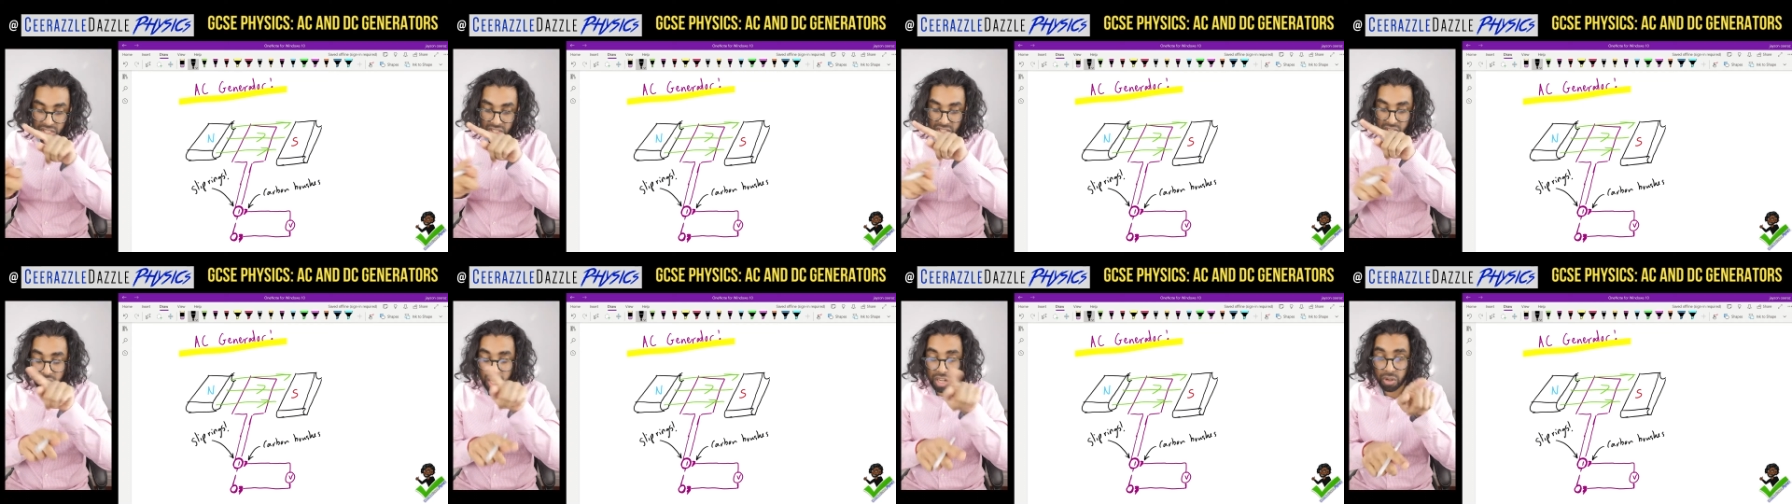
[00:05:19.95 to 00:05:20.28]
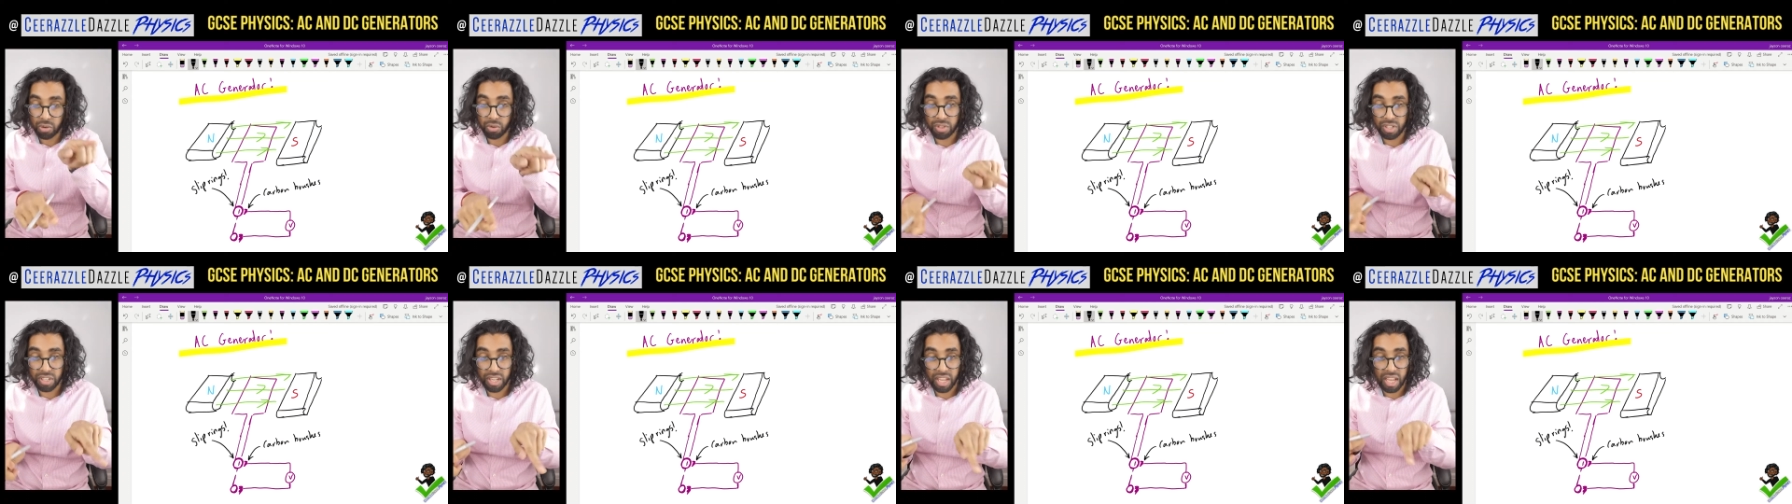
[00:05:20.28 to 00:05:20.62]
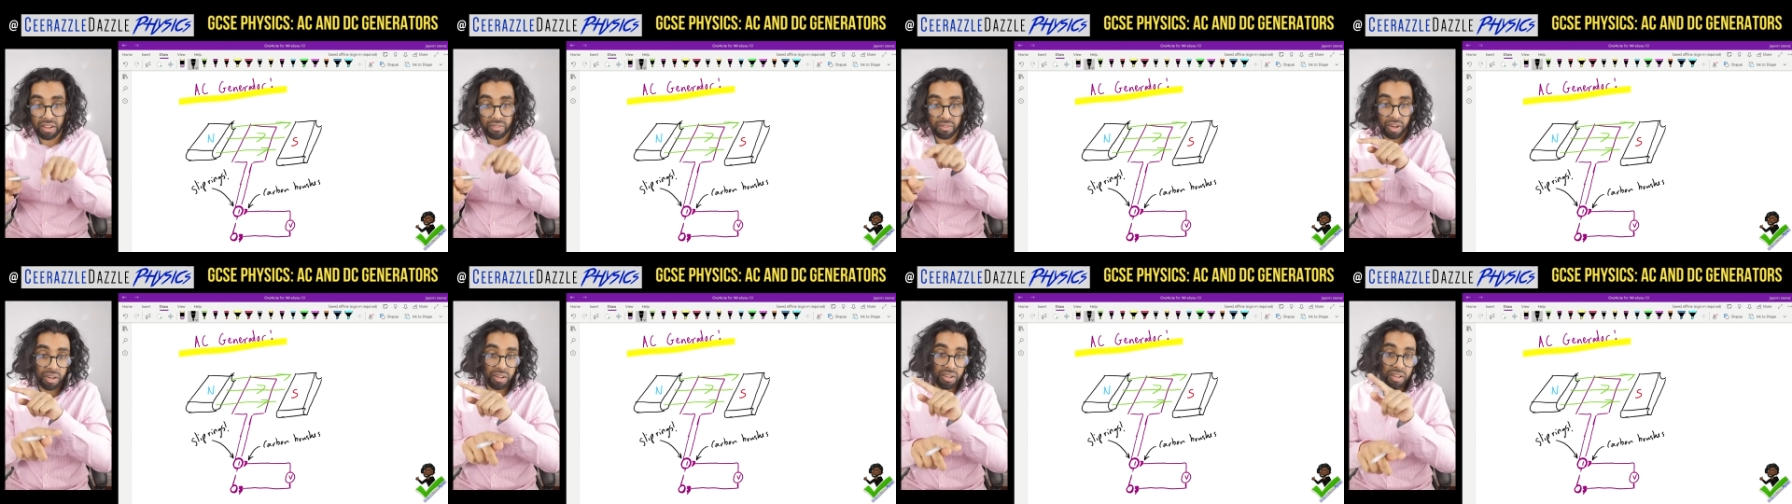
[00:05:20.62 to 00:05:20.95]
cycle
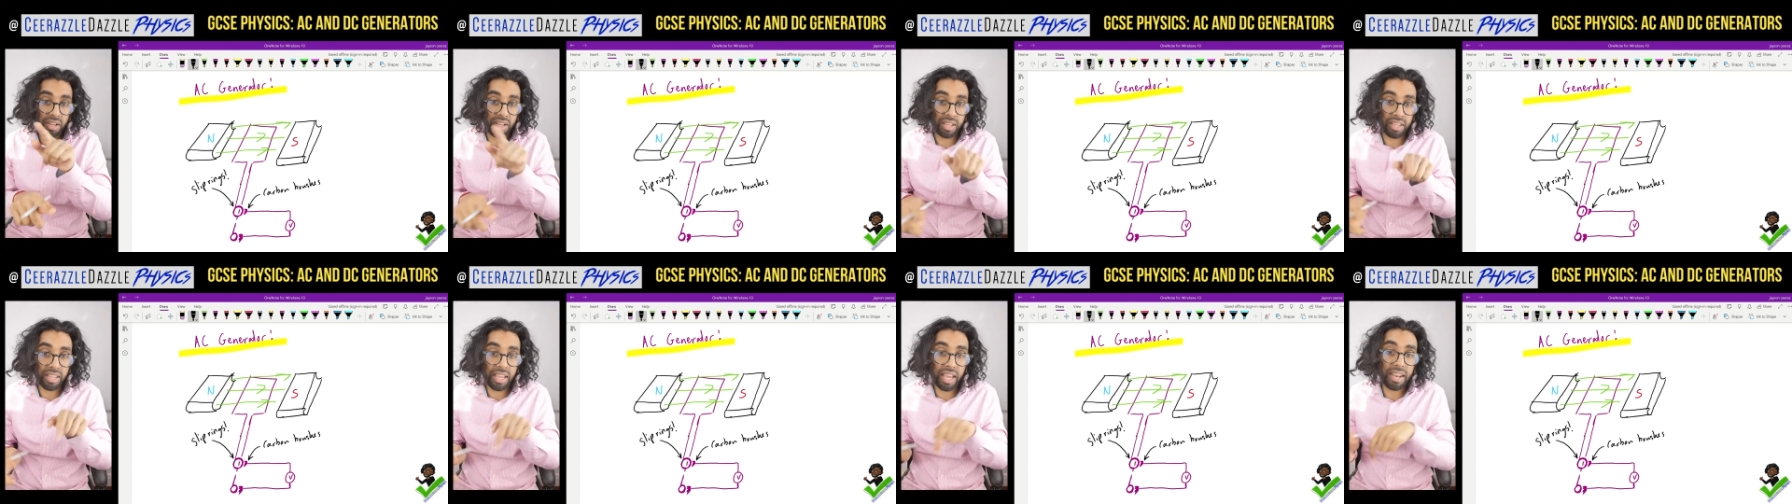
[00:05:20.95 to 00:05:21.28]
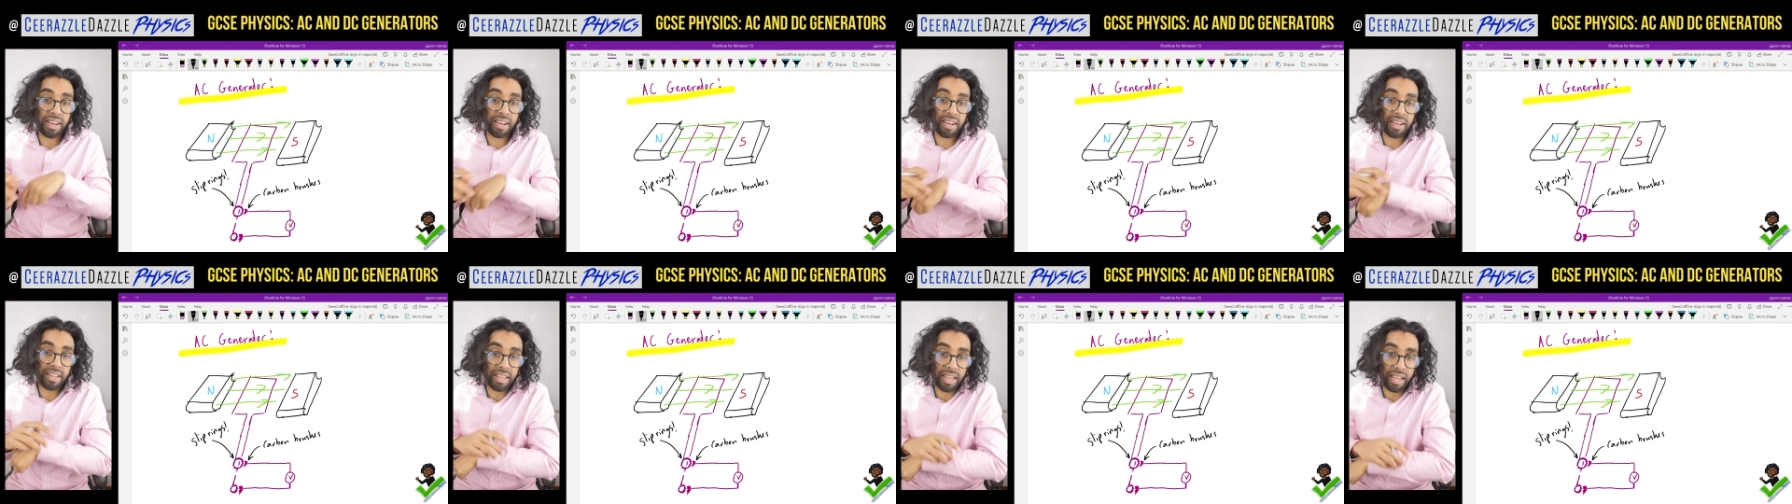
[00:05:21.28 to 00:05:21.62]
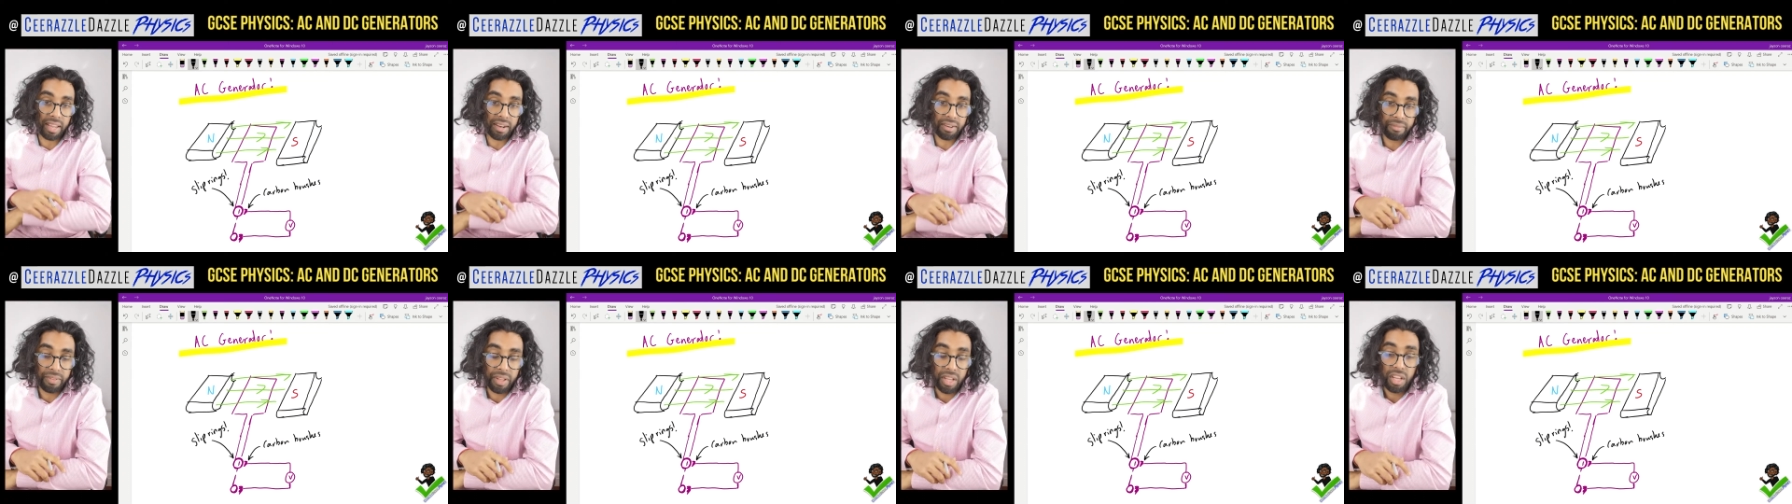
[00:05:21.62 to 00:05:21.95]
together again and
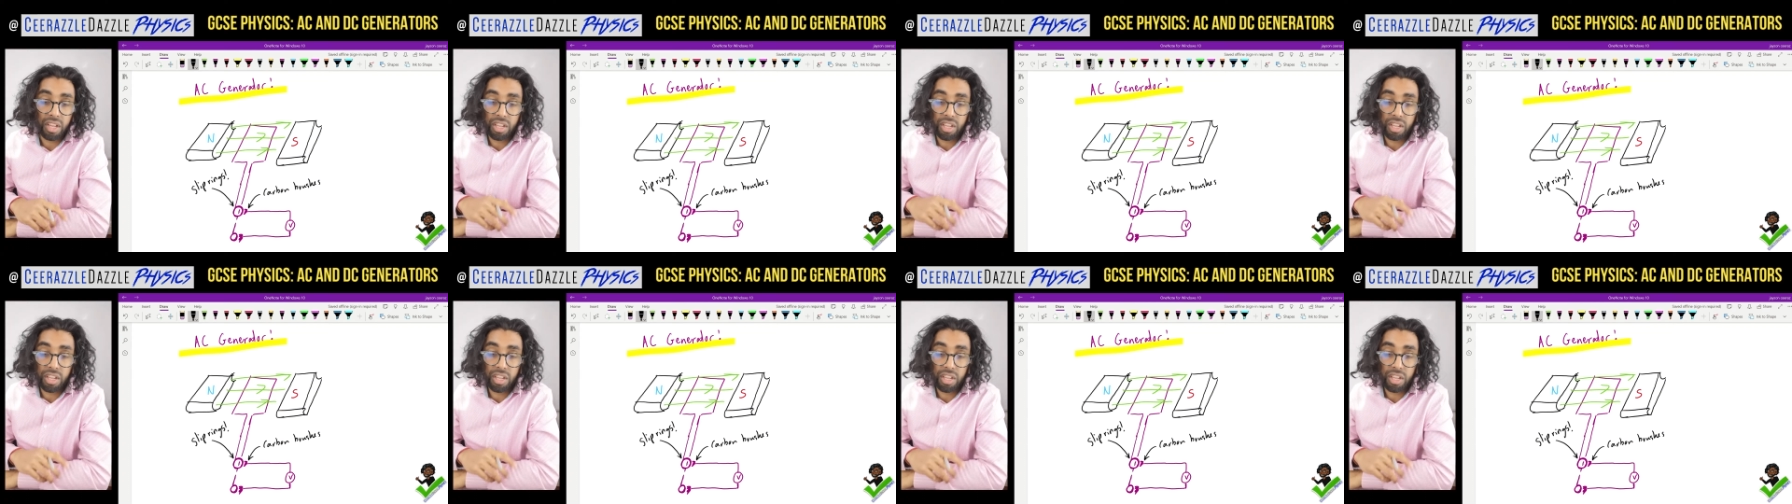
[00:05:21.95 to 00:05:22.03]
again.